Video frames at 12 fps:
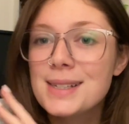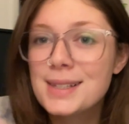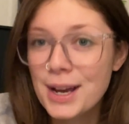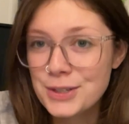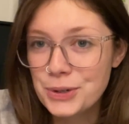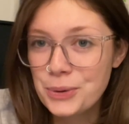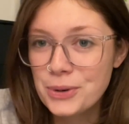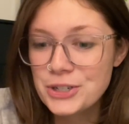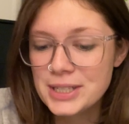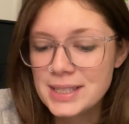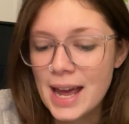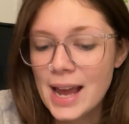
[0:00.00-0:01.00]
such a
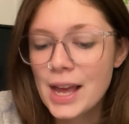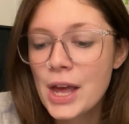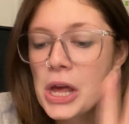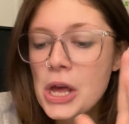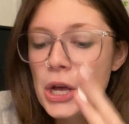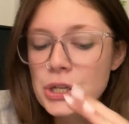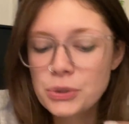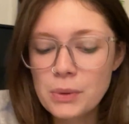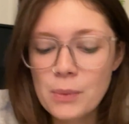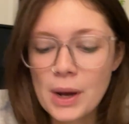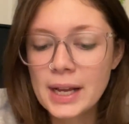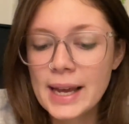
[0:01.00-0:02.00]
gorgeous day. So
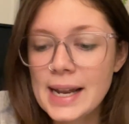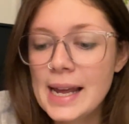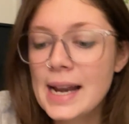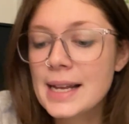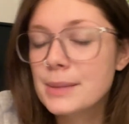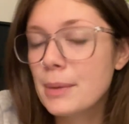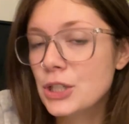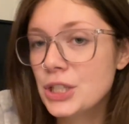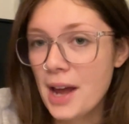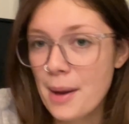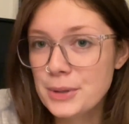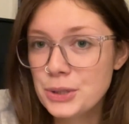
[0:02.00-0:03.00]
we want to get in as much
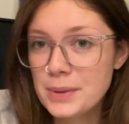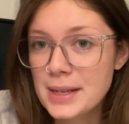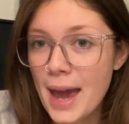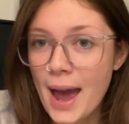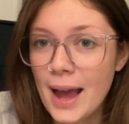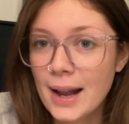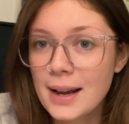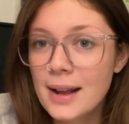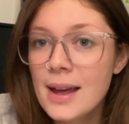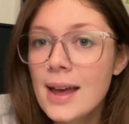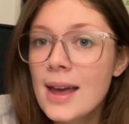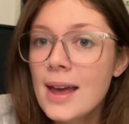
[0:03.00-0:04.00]
time as we can
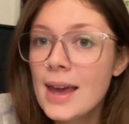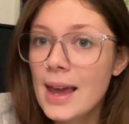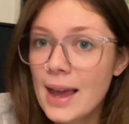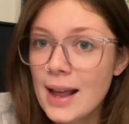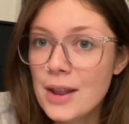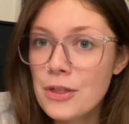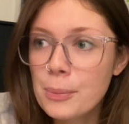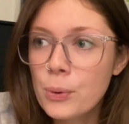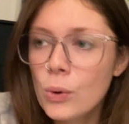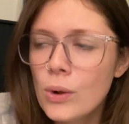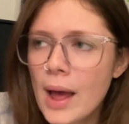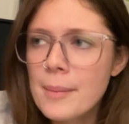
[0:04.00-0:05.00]
in the
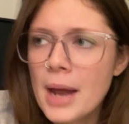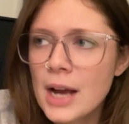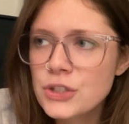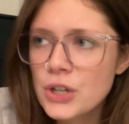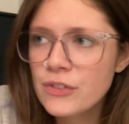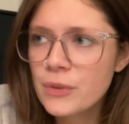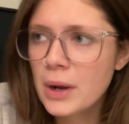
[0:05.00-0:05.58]
pool. I'm not sure if we're